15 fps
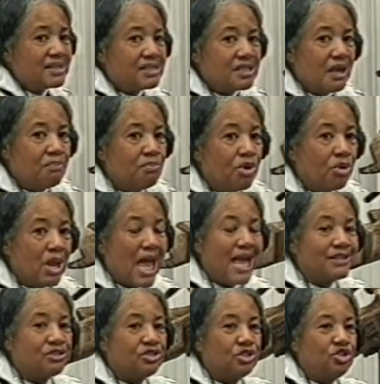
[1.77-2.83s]
symbol
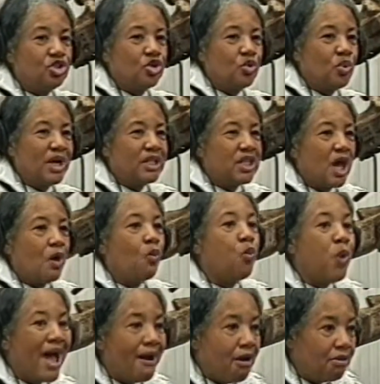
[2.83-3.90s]
has to do with
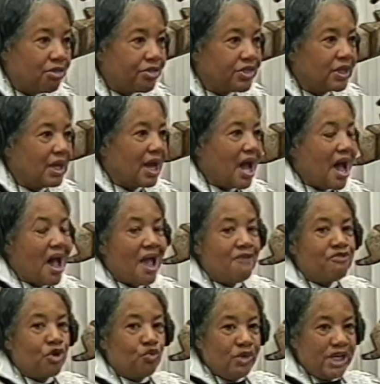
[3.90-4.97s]
wealth.
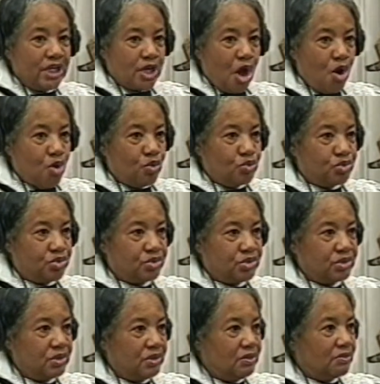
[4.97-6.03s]
Ivory Coast,
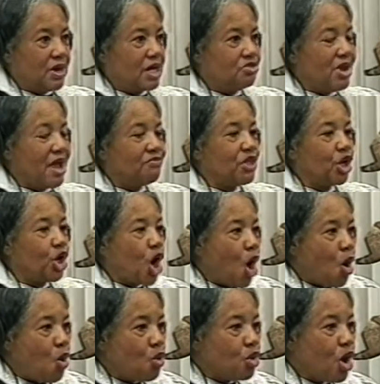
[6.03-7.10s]
right? You have the
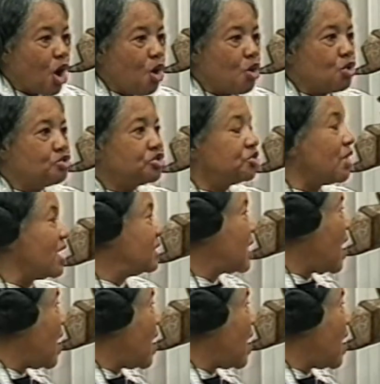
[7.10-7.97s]
Gold Coast, you have the